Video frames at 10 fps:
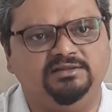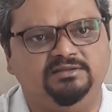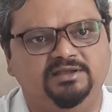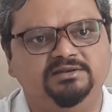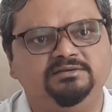
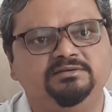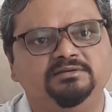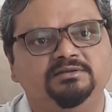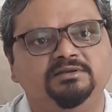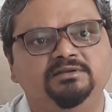And then
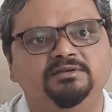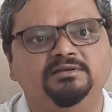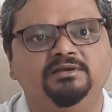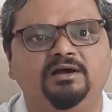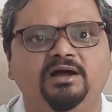
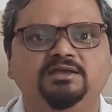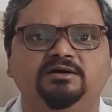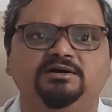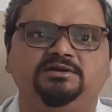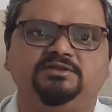I
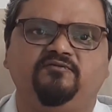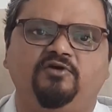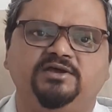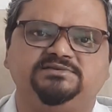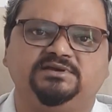heard the
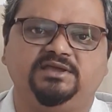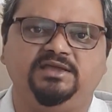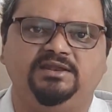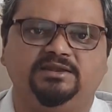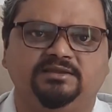voice
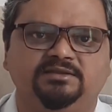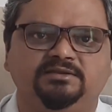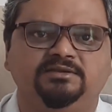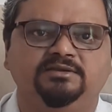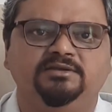again,
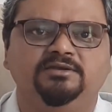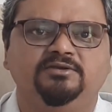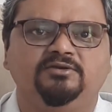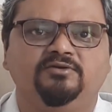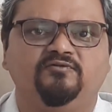
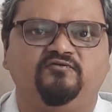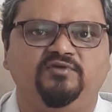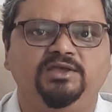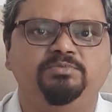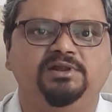
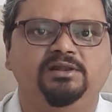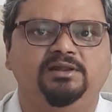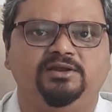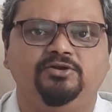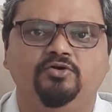
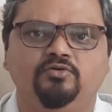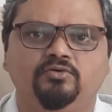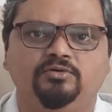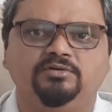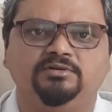feeble and
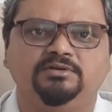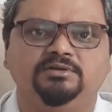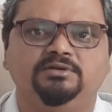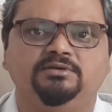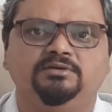low,
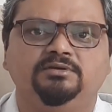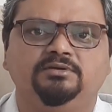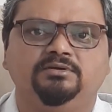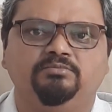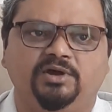
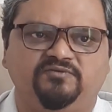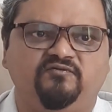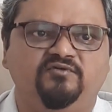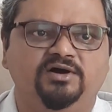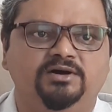
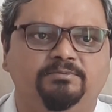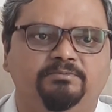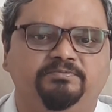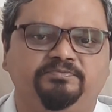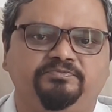but
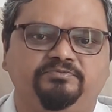firm.